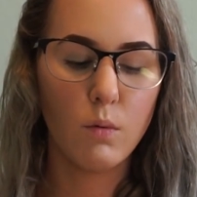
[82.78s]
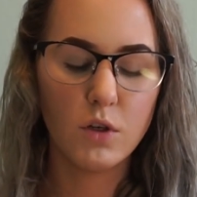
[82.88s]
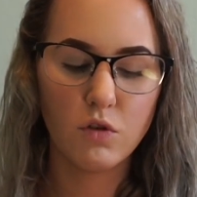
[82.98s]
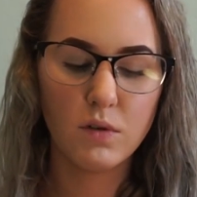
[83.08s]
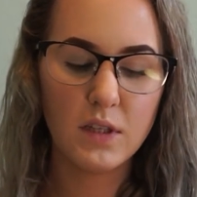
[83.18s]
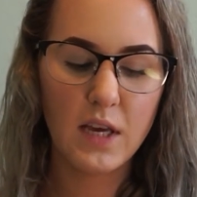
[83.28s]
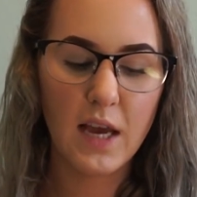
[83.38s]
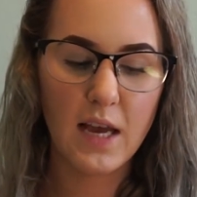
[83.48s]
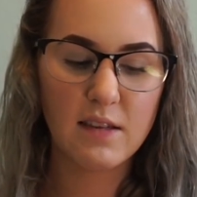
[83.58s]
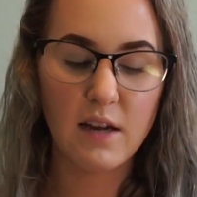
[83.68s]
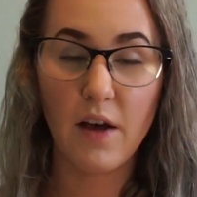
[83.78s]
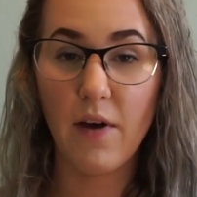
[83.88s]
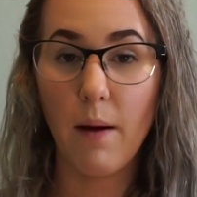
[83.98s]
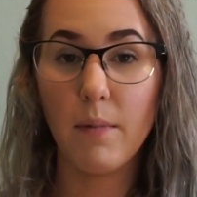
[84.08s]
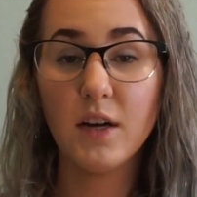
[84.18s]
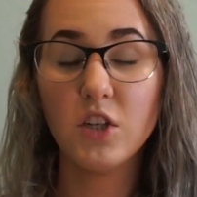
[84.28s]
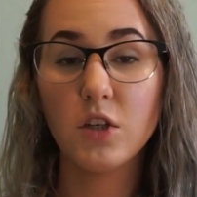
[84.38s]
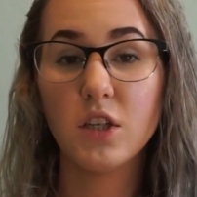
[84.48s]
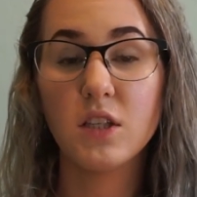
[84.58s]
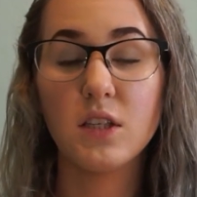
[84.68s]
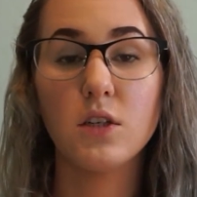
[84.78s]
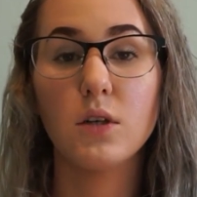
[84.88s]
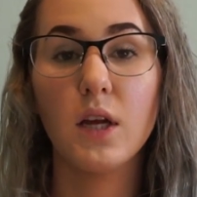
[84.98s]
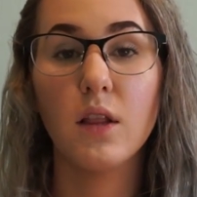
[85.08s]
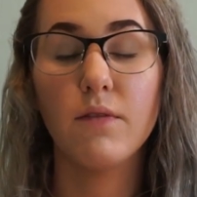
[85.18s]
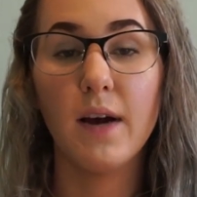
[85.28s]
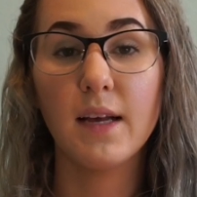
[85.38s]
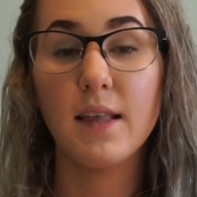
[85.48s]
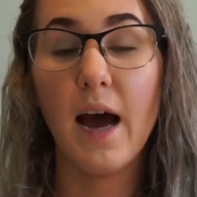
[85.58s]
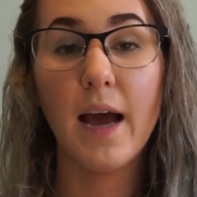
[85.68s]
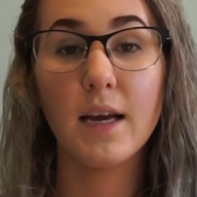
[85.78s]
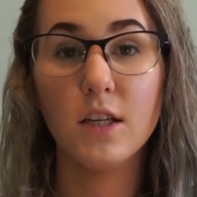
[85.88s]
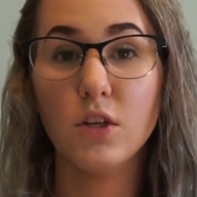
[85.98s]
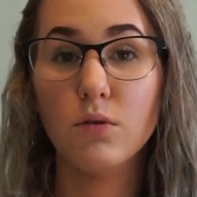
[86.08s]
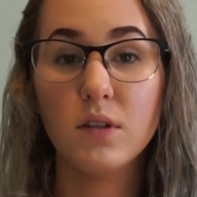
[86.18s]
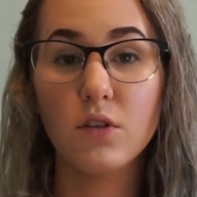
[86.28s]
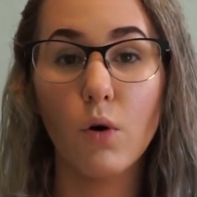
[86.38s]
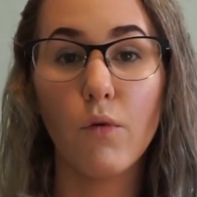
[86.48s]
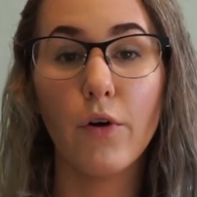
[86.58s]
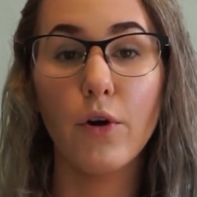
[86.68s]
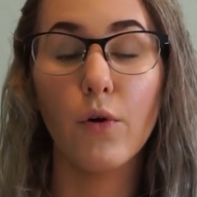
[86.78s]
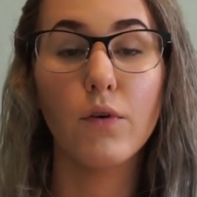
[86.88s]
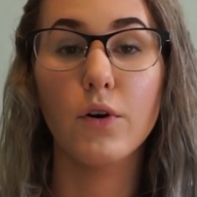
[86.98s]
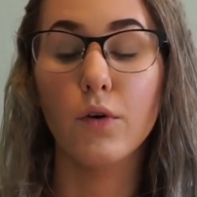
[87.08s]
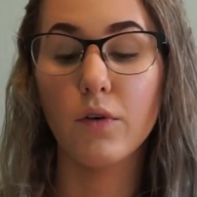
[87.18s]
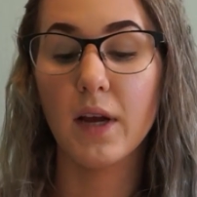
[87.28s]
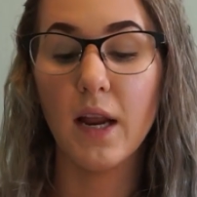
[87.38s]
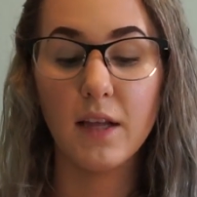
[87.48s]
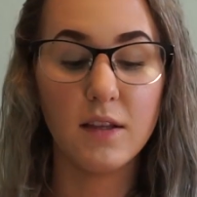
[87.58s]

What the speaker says: which really is not that much considering the fact that I can use these over and over and over again,